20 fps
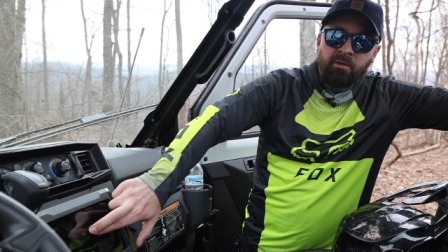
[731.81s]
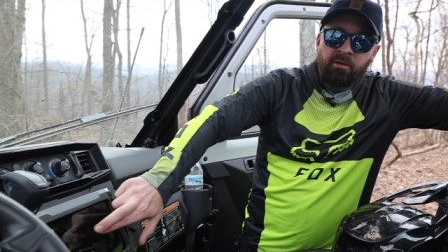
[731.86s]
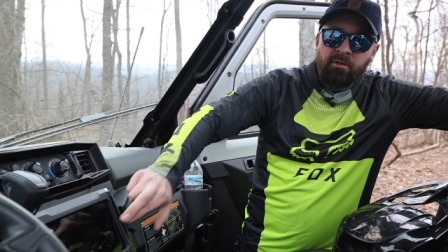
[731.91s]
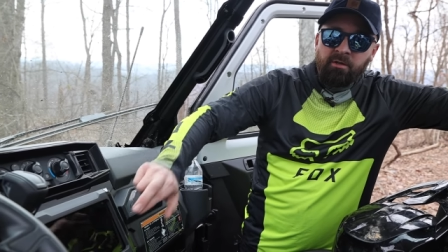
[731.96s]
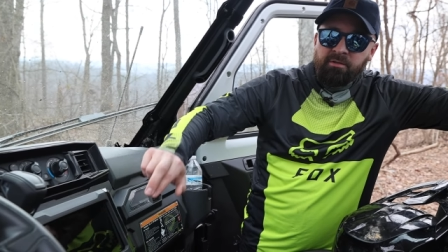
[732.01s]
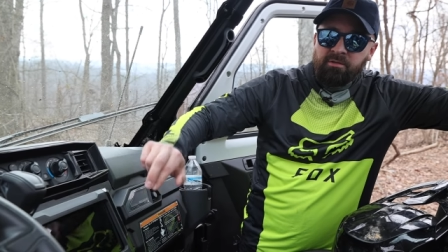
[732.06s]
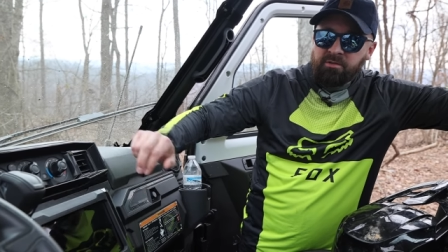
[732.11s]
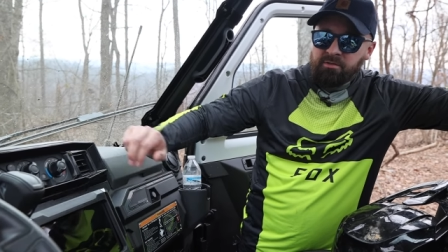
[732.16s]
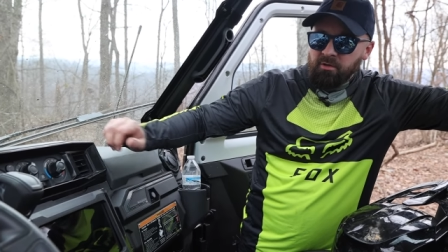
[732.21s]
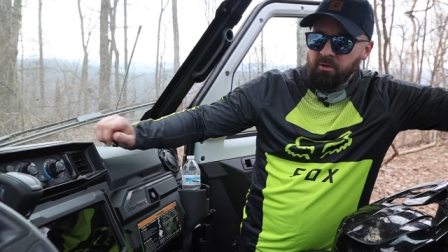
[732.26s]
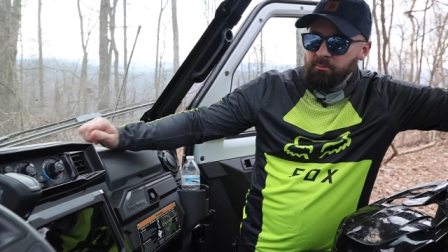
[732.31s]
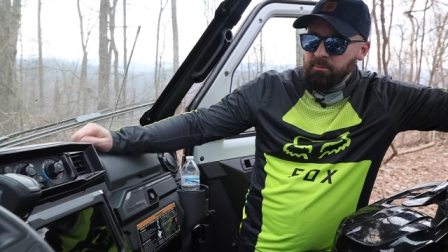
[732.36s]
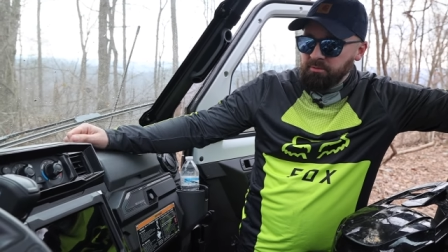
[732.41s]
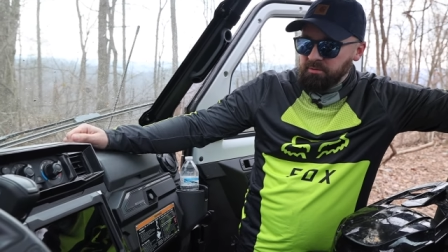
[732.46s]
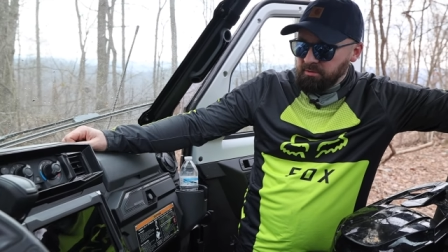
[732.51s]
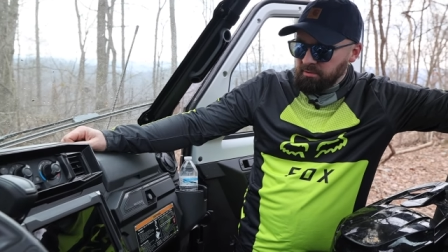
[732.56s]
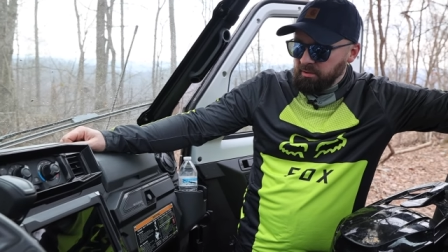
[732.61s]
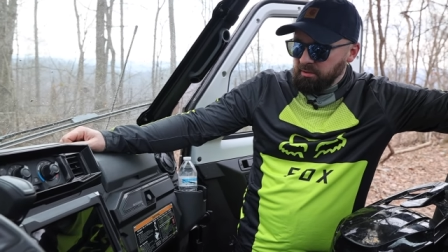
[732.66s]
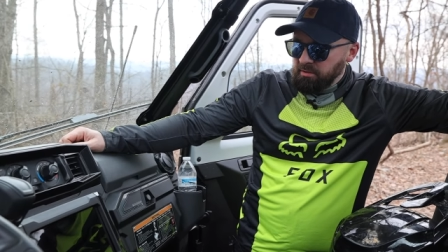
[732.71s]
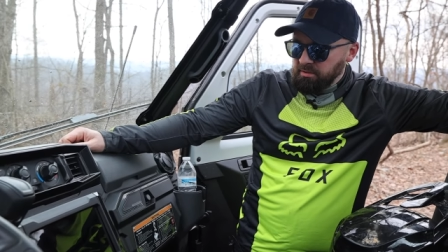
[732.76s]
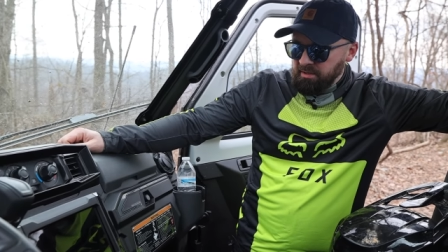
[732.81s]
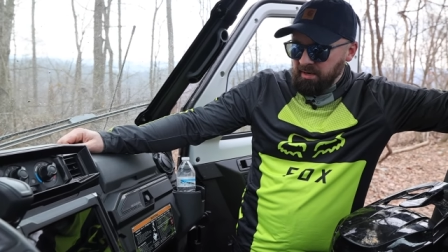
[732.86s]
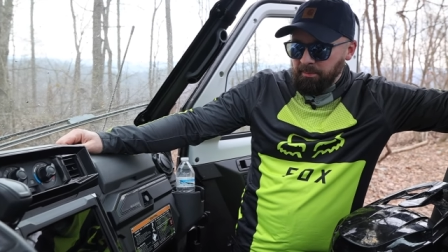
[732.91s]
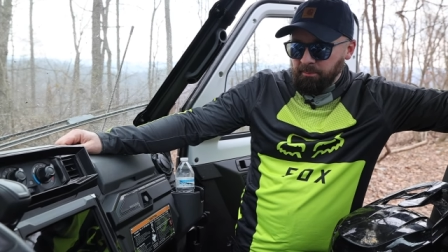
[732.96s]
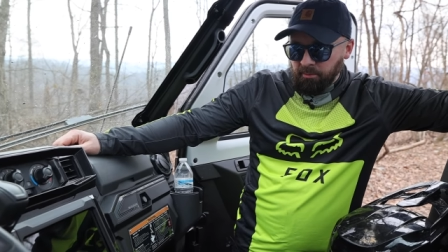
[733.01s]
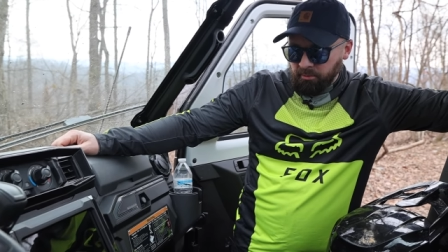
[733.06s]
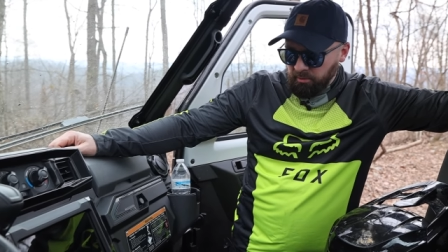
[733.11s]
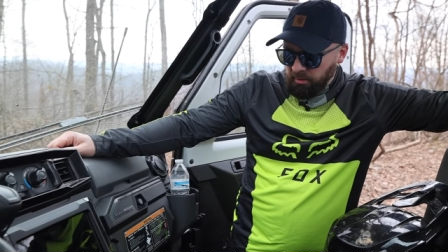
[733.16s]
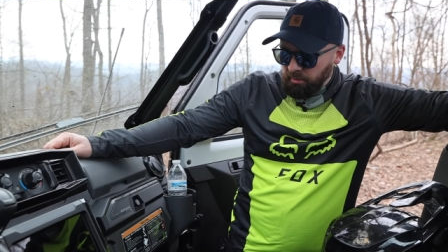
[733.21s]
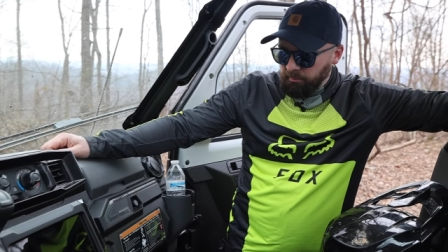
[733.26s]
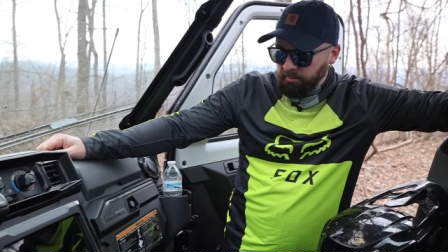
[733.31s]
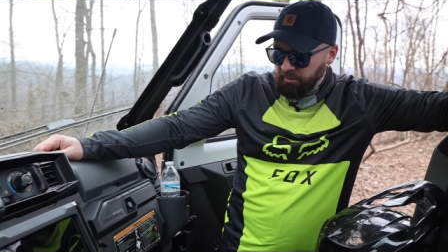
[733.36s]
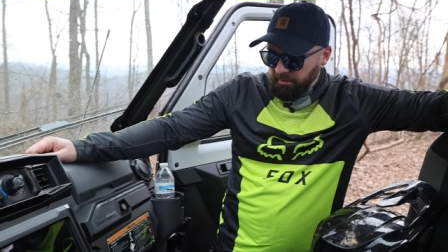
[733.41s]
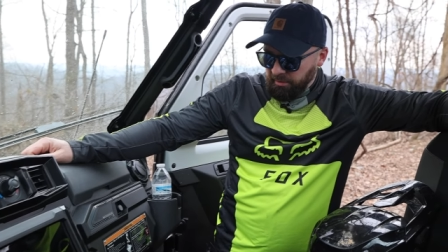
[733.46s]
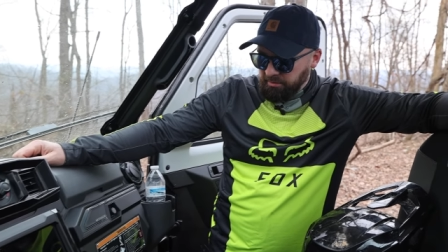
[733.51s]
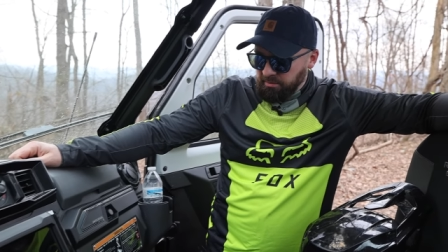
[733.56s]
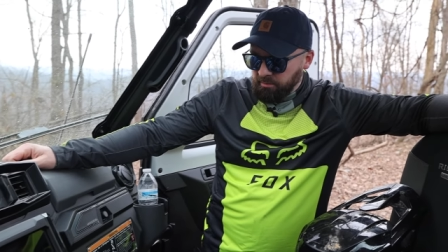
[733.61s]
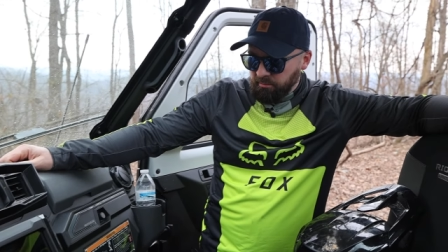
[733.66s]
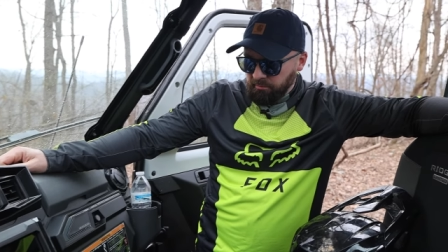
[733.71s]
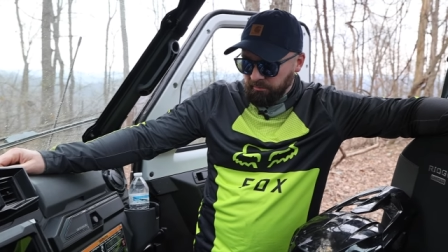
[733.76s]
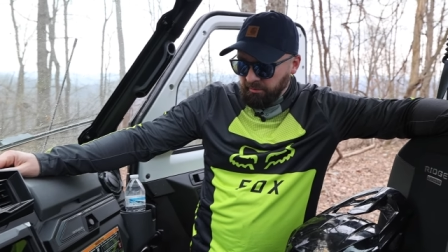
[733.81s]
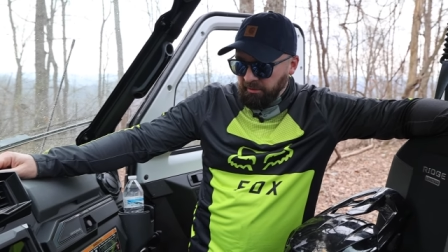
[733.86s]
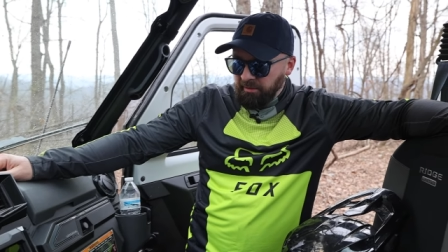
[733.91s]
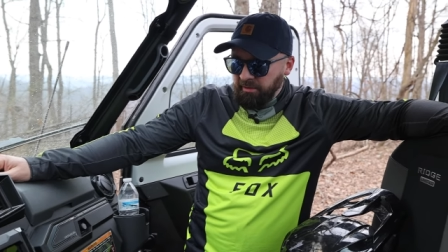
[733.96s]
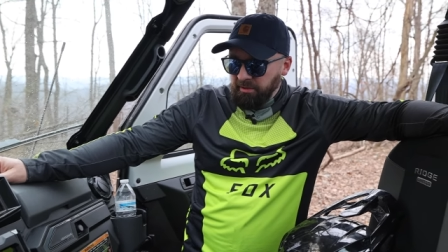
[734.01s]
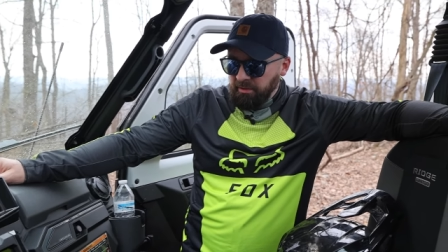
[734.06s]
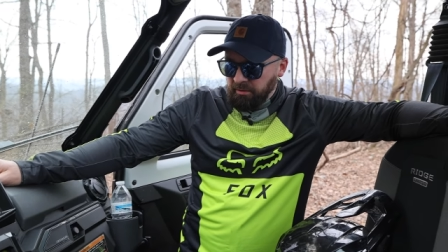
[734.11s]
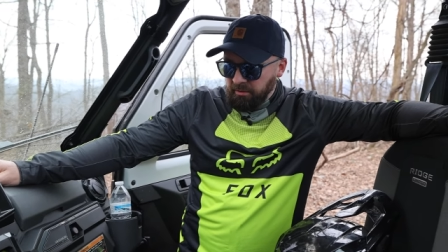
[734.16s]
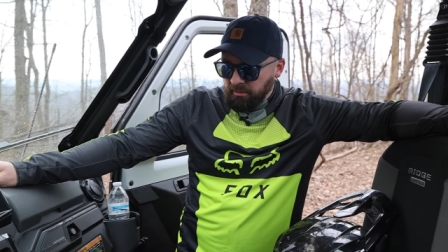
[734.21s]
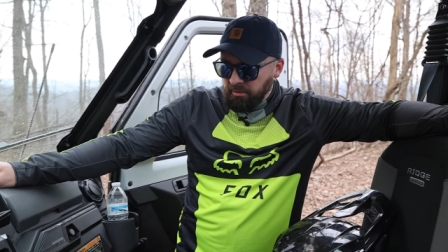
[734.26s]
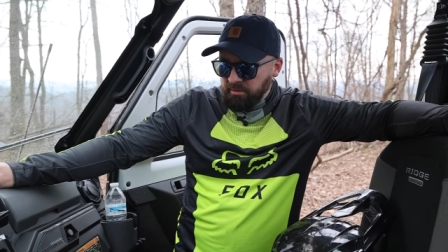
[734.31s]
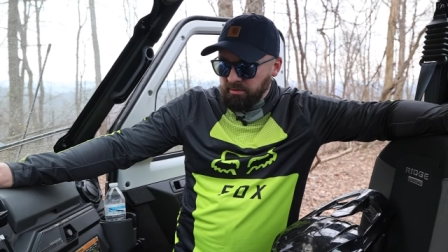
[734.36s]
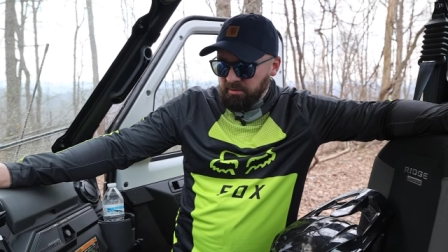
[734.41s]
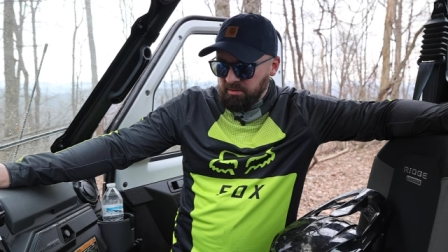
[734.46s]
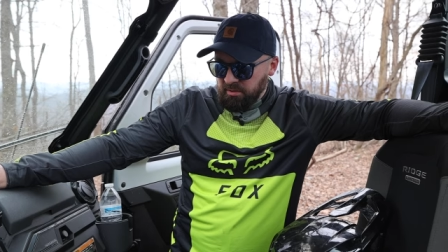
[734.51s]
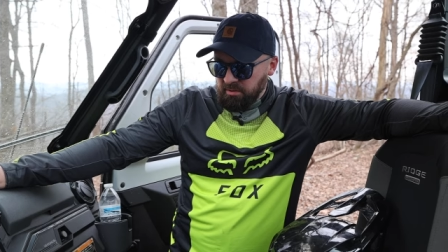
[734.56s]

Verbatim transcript: This is almost as good as Apple CarPlay. It's a really good